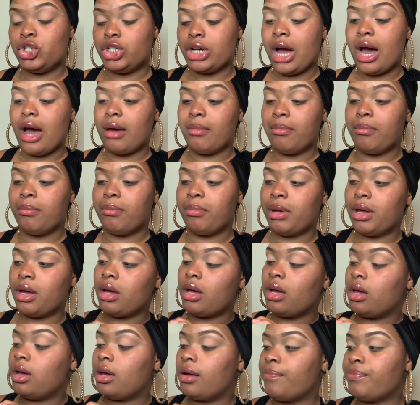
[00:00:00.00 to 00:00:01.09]

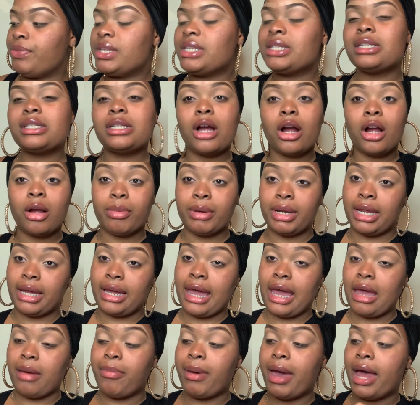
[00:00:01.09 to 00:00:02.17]
is the Urban
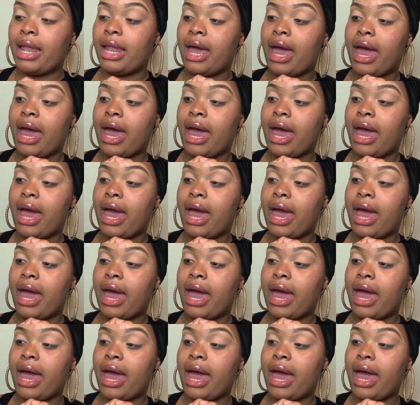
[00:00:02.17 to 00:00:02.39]
Decay palette.